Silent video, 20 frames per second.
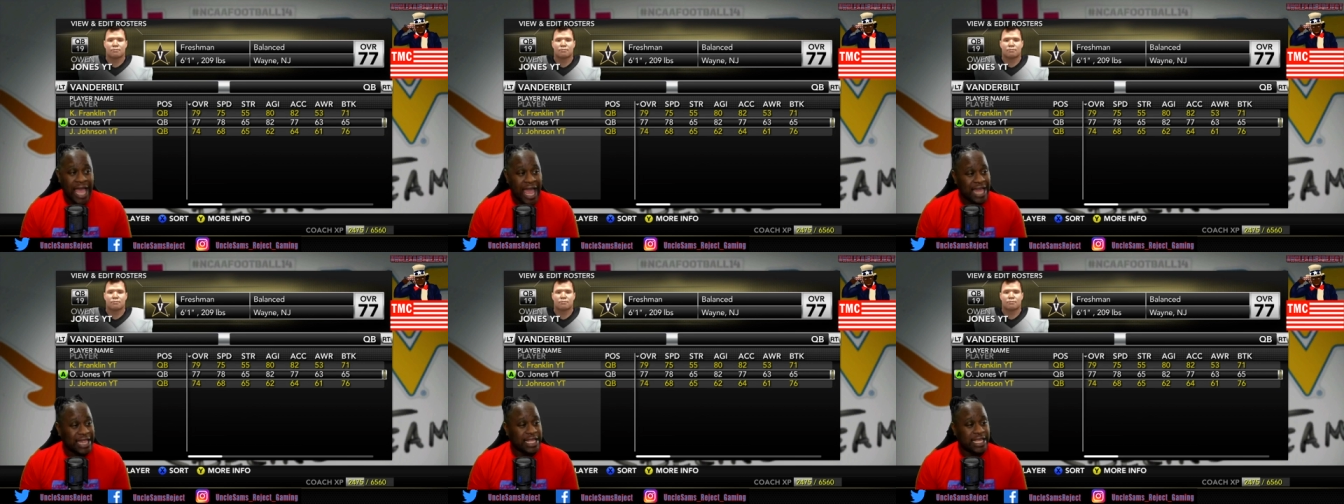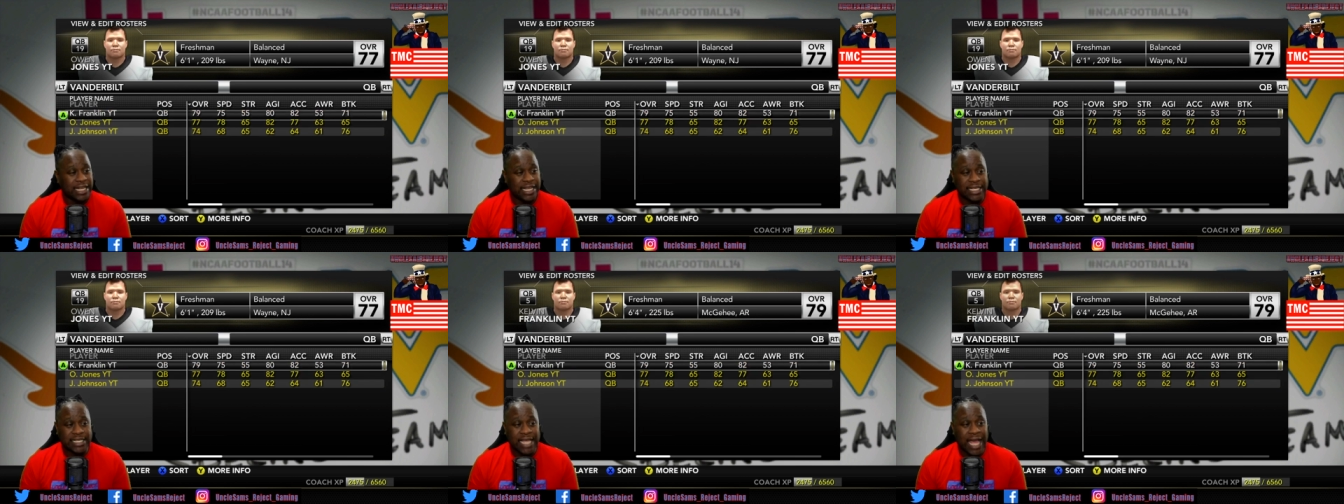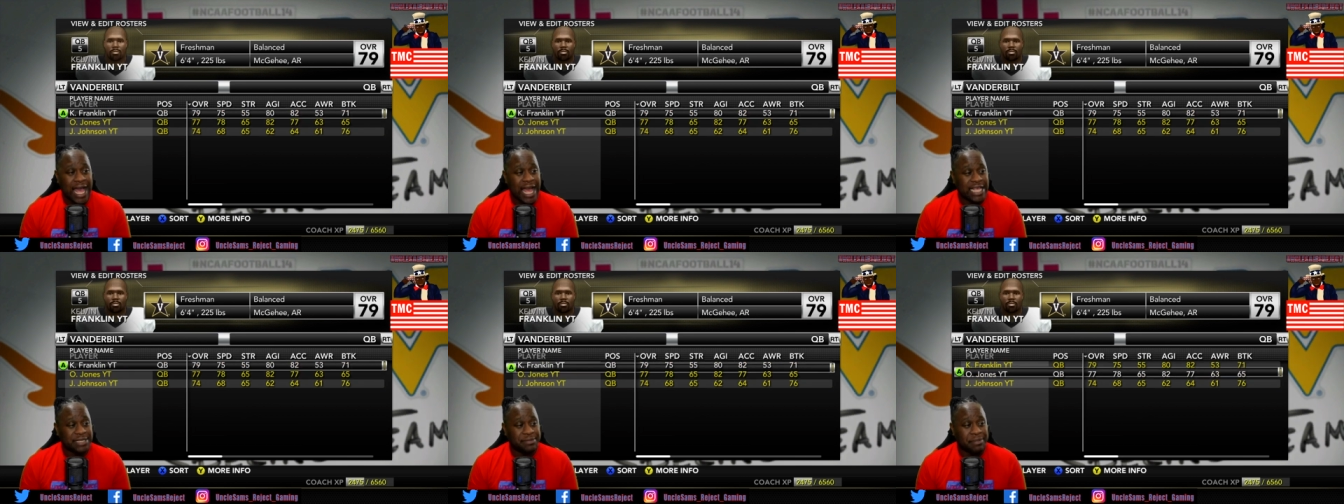
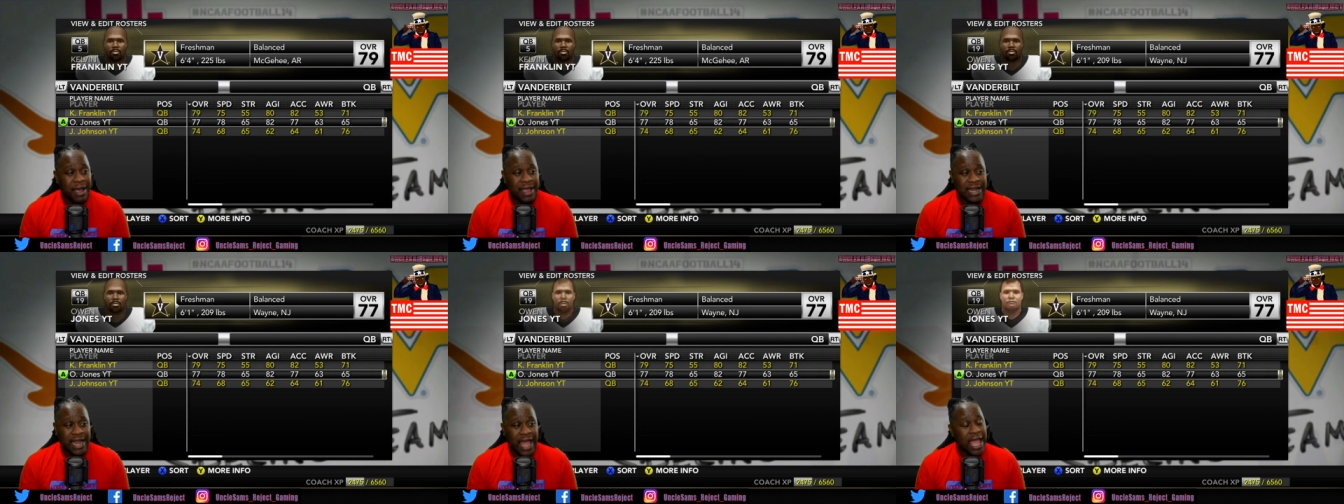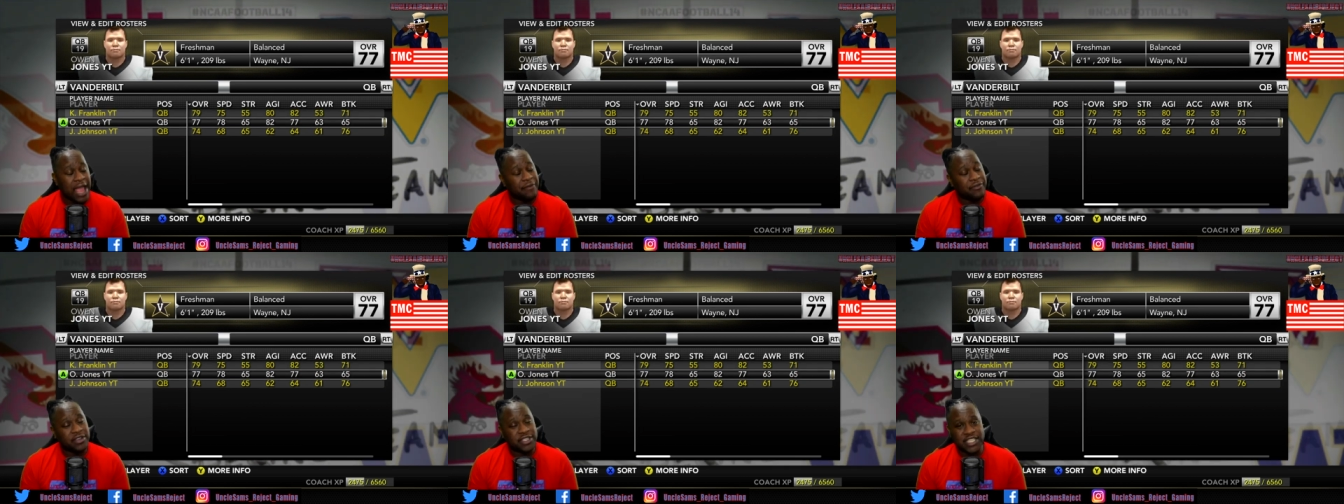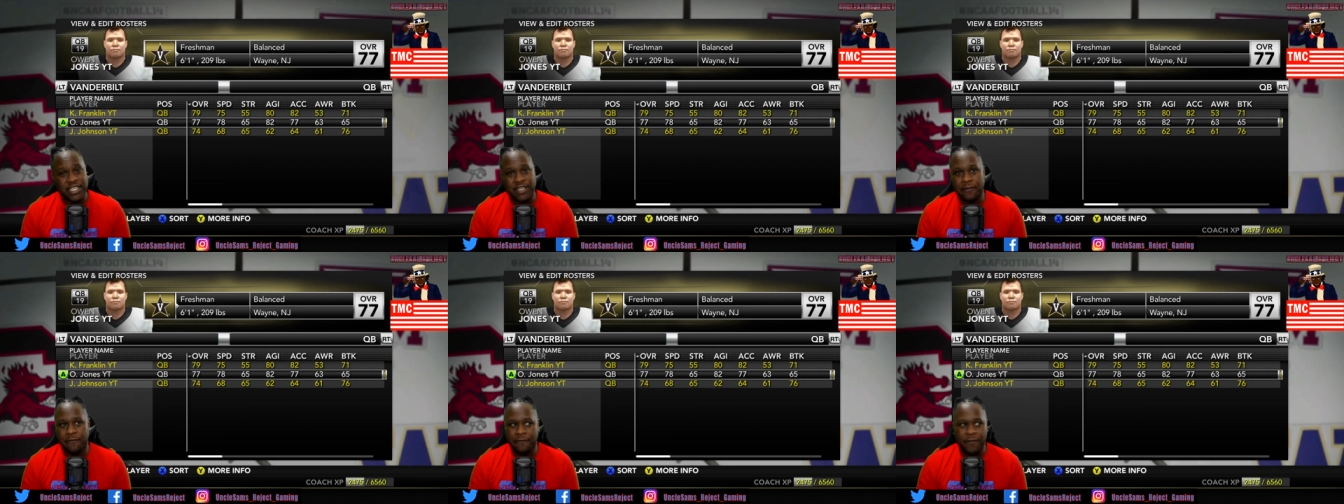Sadly, these guys might not
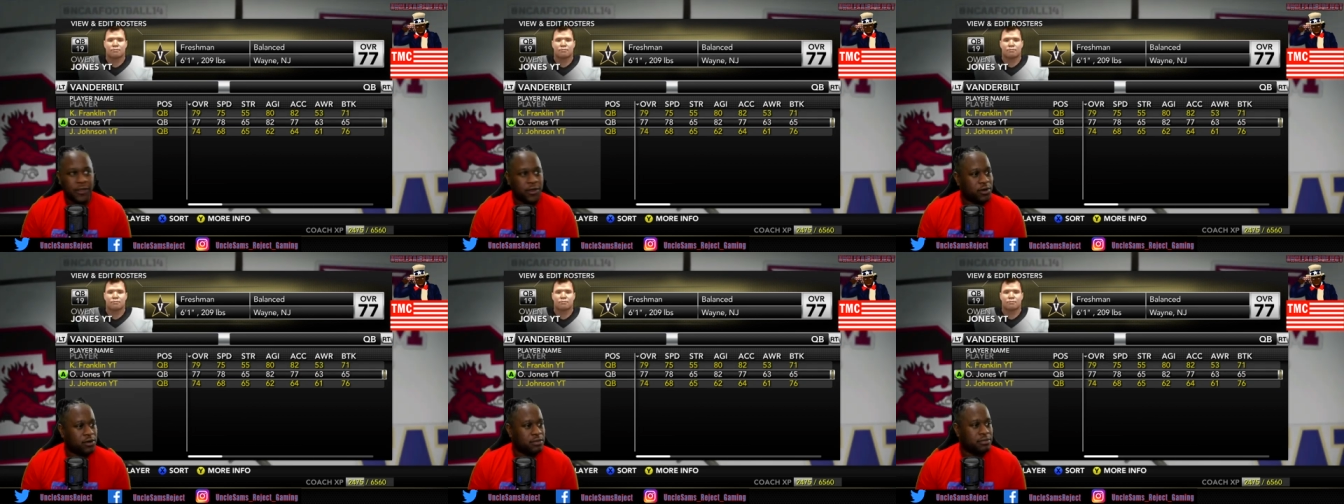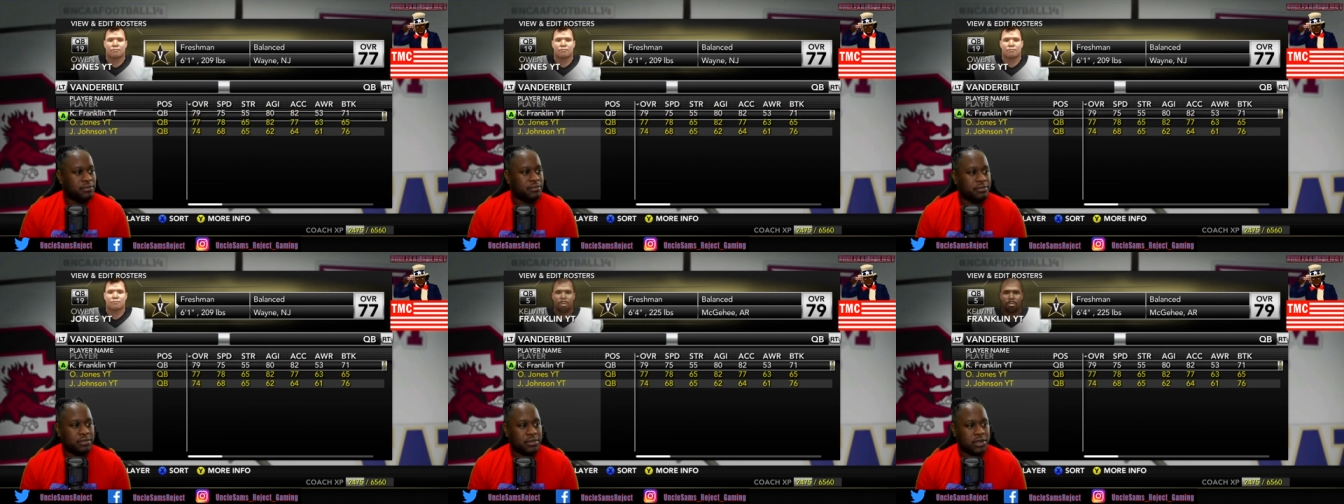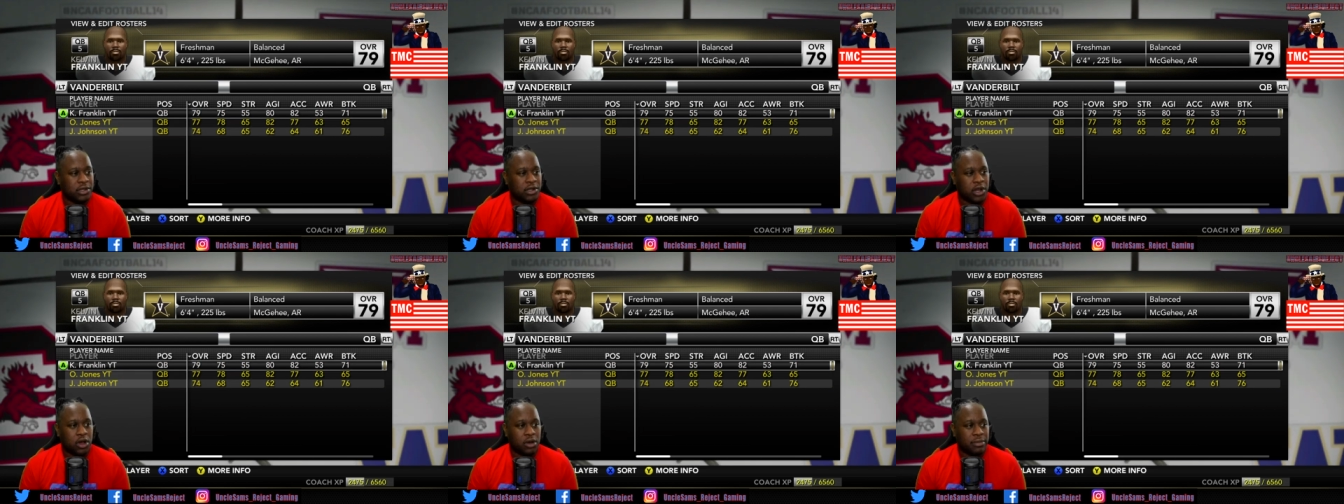ever see the field,
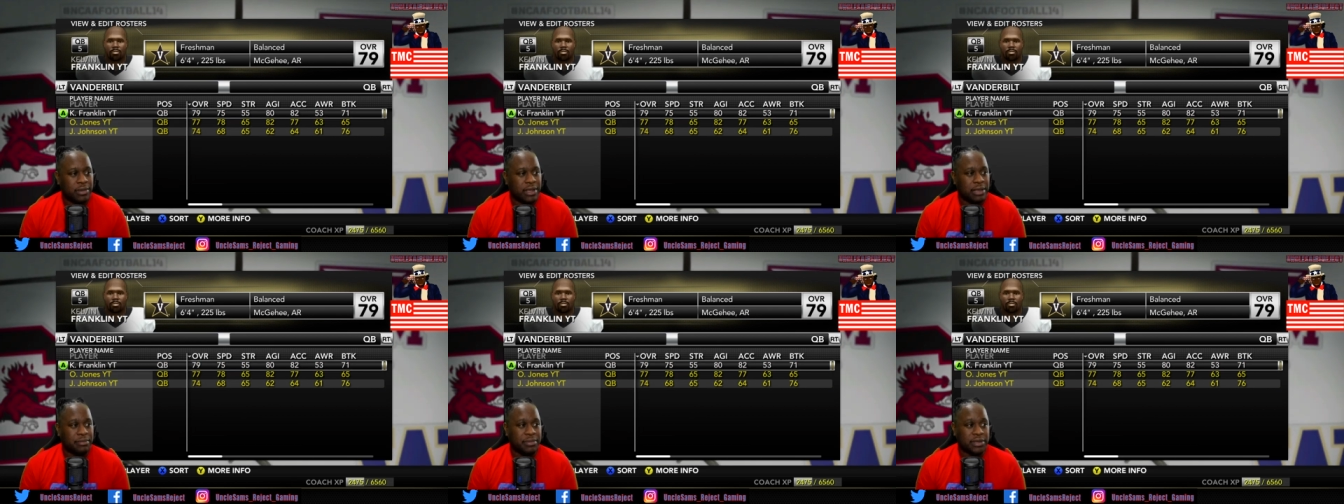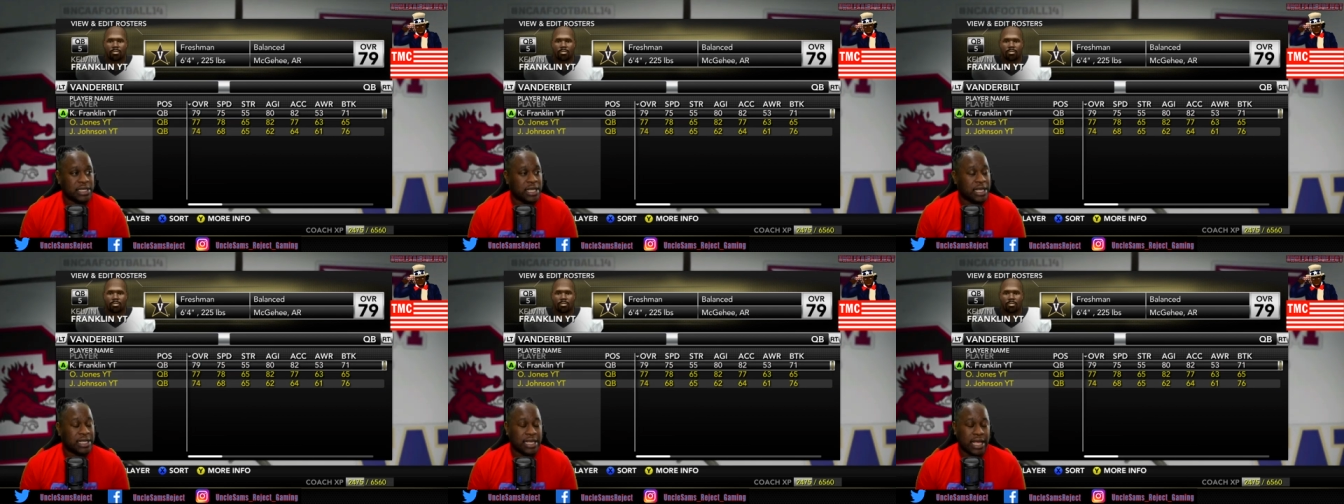you know what I mean?